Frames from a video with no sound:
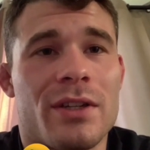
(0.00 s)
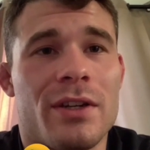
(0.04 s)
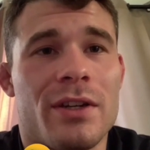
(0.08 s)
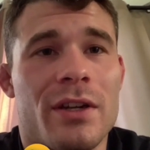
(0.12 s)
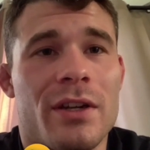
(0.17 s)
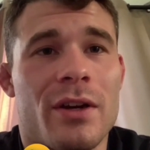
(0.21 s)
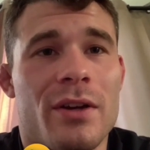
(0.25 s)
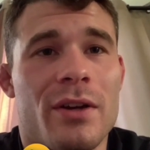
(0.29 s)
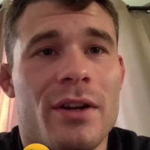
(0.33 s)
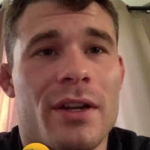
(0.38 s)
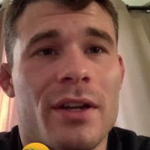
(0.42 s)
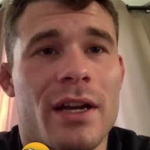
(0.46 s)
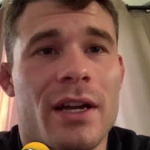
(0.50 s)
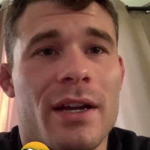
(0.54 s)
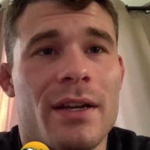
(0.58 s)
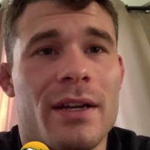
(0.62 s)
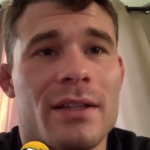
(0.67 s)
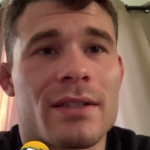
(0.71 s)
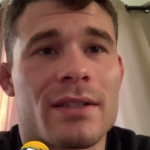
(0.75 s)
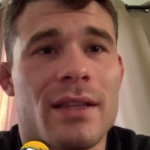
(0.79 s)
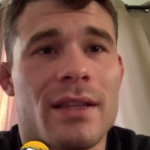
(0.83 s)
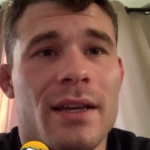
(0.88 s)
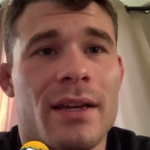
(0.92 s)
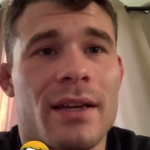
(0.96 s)
You know, you're kind of
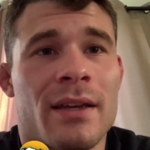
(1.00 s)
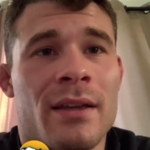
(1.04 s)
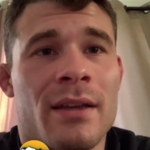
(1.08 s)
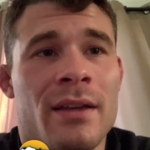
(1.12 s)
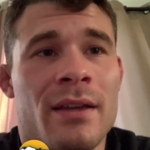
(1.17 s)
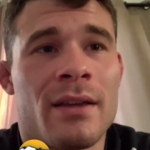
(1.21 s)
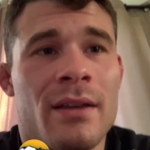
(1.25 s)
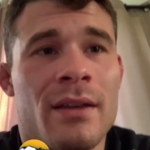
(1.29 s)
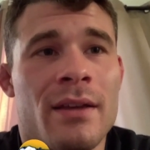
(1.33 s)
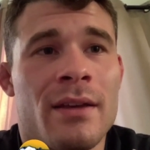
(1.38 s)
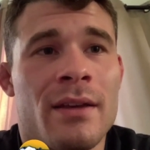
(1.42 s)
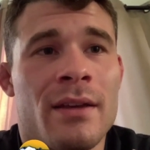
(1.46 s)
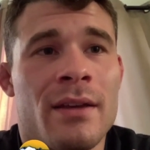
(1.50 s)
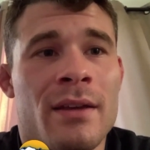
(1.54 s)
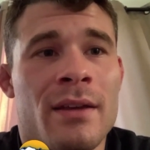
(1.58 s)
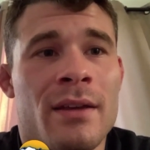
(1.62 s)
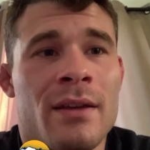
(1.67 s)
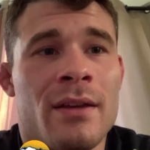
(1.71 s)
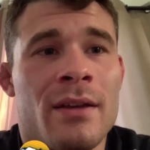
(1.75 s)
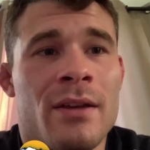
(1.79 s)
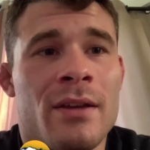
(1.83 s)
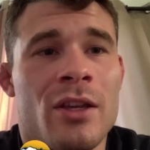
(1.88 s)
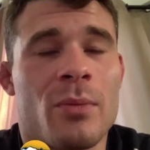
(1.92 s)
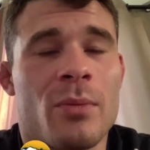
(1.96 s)
just like
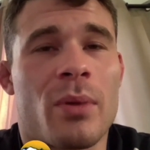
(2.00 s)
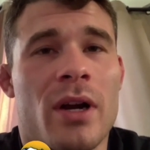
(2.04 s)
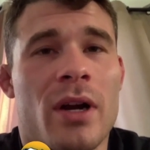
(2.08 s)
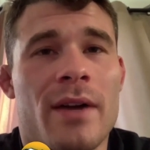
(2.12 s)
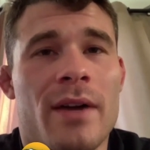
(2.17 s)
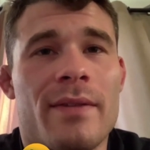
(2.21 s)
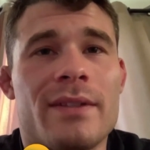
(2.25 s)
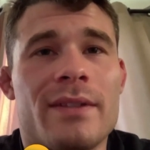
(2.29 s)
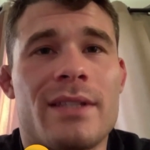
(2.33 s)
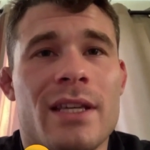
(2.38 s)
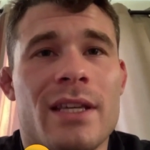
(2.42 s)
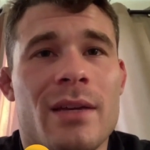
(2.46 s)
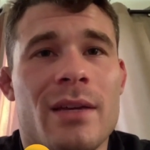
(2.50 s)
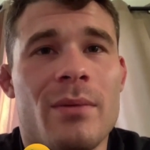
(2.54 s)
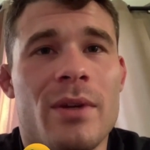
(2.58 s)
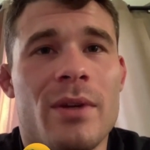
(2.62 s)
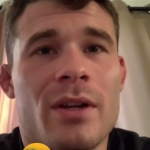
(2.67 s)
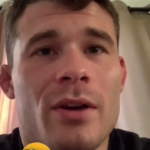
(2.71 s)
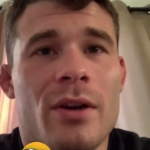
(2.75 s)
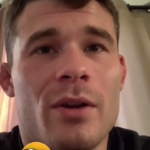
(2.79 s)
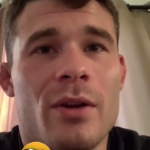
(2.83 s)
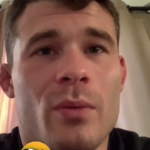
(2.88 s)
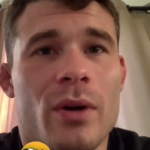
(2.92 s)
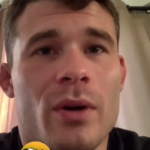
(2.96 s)
you're part of the team. You
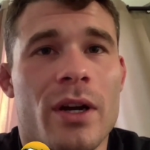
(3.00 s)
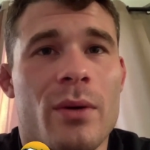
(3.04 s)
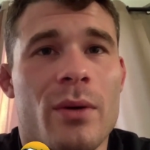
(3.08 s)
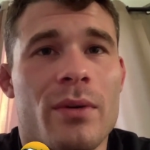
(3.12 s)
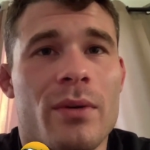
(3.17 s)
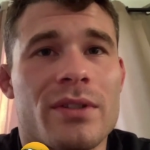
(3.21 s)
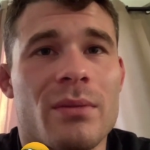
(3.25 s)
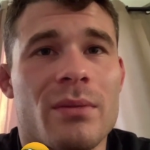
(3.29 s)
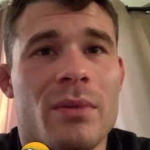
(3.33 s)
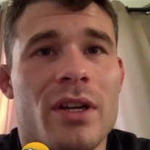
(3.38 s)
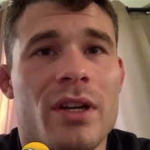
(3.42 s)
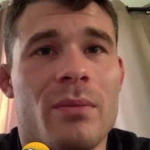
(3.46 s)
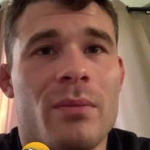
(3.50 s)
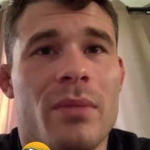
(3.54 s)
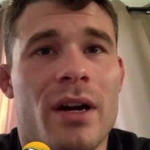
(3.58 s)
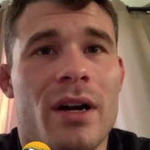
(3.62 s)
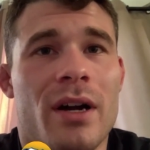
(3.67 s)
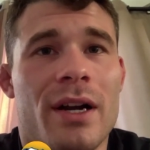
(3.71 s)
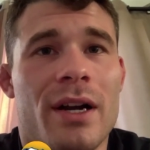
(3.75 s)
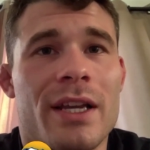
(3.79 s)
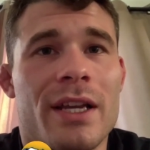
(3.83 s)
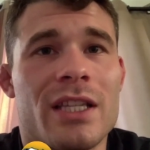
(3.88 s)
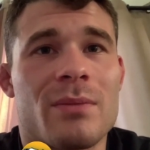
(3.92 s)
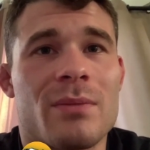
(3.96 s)
know, you're working with some good
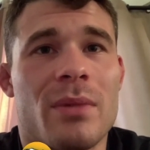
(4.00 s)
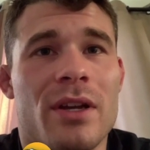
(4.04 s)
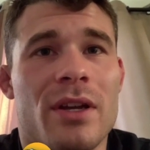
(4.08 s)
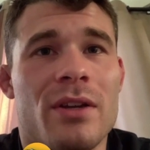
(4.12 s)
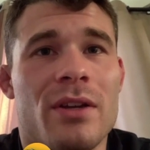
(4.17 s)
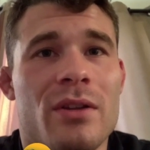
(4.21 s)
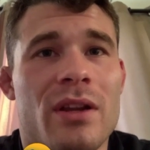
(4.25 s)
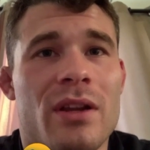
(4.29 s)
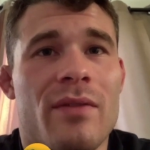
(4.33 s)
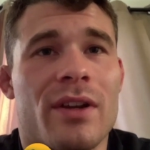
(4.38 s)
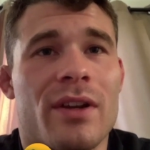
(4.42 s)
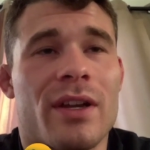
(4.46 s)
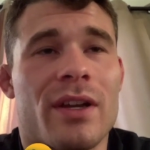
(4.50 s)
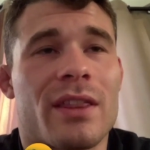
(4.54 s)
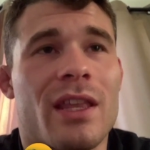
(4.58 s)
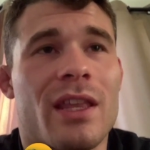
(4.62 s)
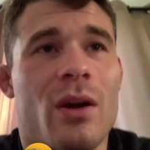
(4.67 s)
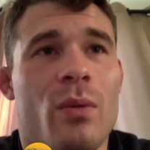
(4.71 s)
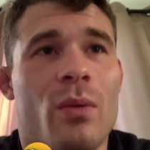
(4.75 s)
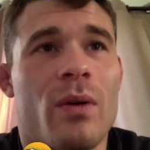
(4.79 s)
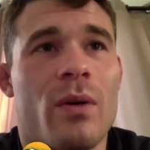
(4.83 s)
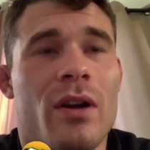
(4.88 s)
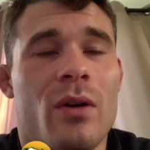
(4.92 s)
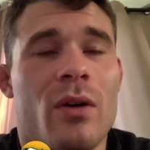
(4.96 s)
bodies, but you never get
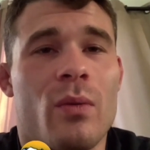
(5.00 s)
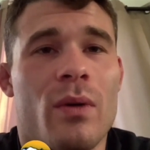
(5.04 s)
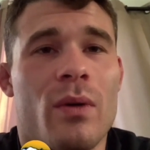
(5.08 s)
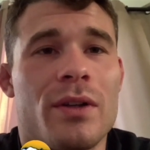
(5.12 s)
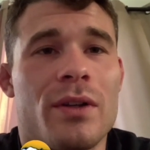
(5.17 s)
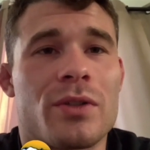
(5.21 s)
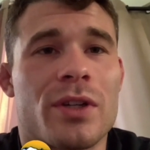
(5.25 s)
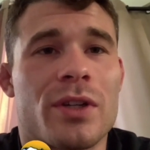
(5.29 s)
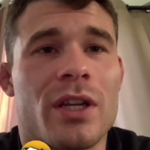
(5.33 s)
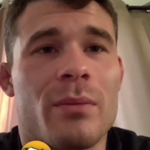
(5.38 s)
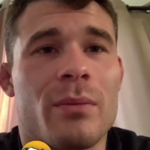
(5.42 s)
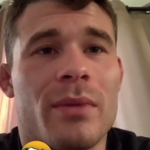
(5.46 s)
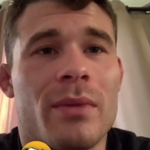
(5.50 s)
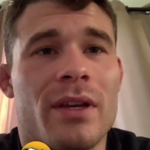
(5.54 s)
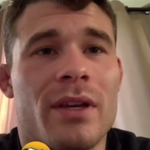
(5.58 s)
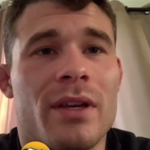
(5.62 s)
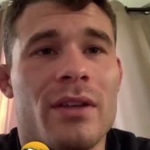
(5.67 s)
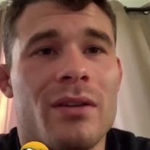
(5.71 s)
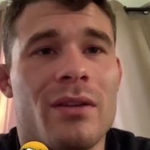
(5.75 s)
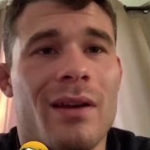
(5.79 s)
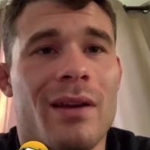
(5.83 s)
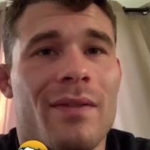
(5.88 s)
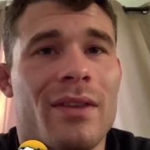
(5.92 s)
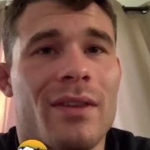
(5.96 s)
that one-on-one treatment.
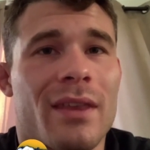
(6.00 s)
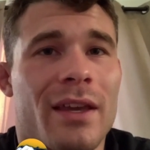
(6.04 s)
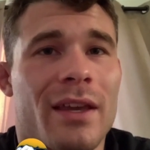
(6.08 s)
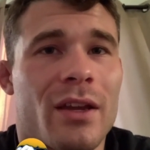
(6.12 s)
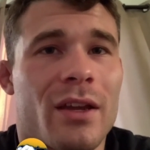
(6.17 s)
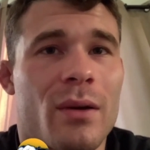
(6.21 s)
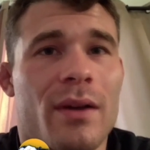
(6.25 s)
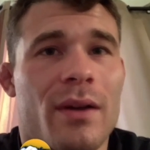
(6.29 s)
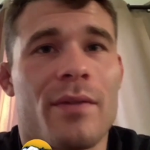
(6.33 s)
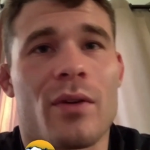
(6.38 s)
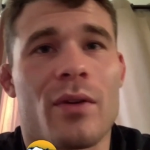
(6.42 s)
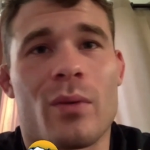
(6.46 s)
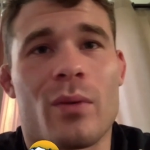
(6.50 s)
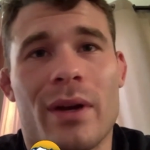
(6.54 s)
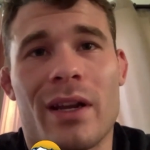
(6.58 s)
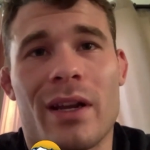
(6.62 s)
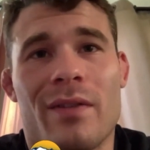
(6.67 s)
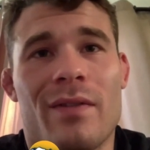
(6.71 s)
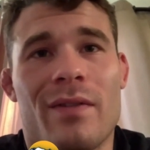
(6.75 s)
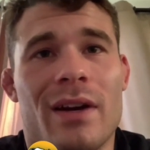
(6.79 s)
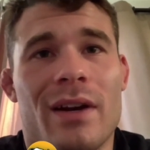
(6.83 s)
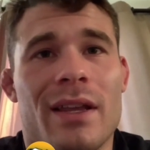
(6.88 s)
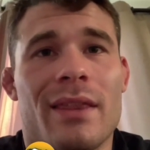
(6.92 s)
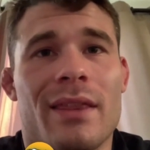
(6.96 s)
You have to like go out of your way
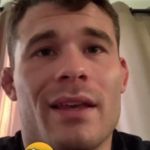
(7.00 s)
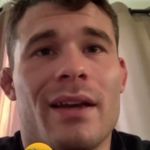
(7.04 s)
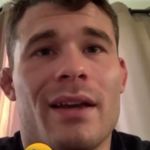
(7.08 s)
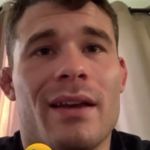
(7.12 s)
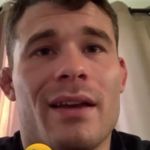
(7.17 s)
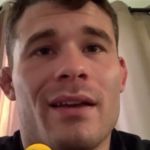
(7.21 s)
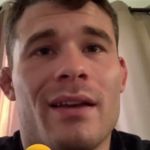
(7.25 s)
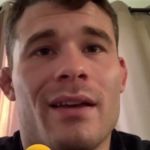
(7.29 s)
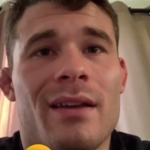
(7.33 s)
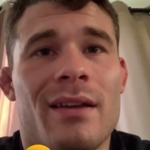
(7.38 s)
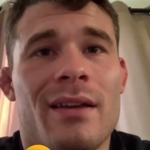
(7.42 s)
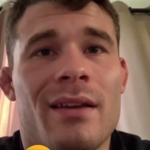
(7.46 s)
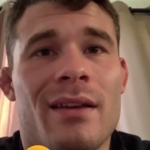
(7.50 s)
to find that.